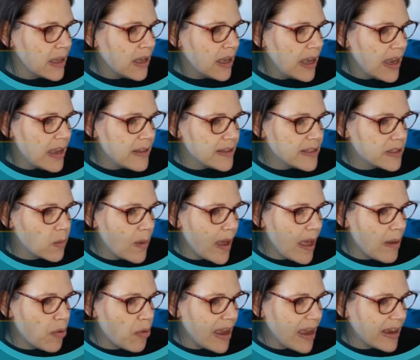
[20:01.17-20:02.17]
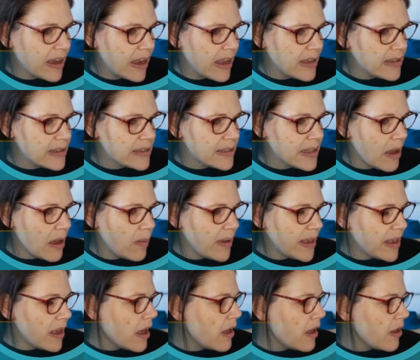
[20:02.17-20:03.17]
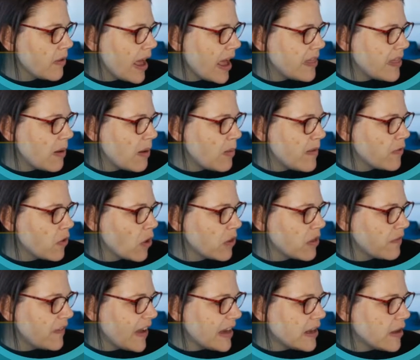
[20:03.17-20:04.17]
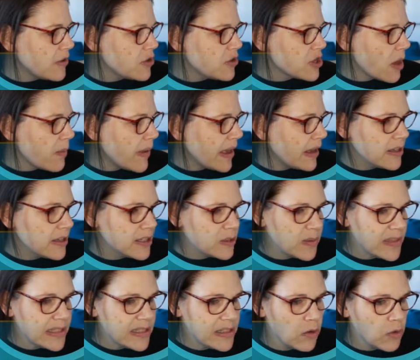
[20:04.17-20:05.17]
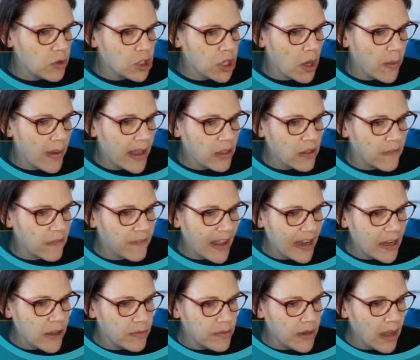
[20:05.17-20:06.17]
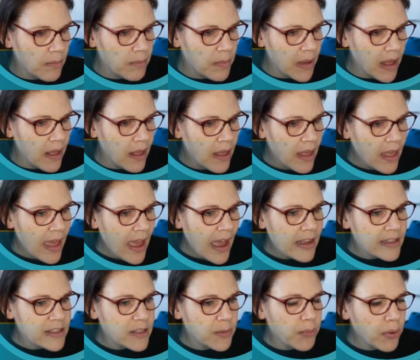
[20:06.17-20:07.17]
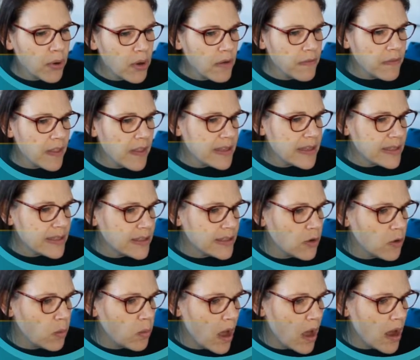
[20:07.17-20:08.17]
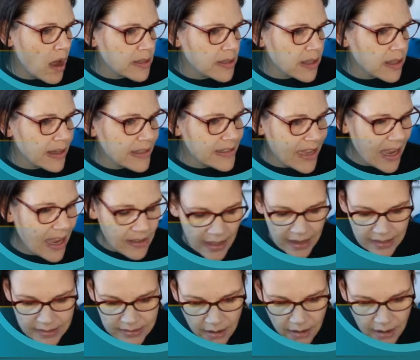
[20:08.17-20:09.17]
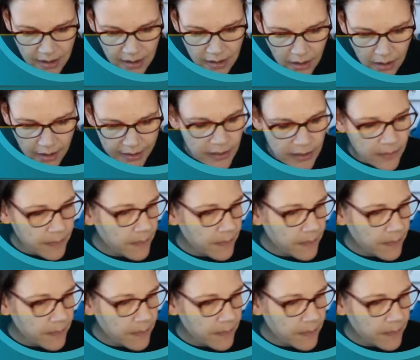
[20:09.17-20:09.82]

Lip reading: in the square brackets, there we go, and then we've got the value showing because we're still showing the value number. And to prove that this still works, I could take that entire line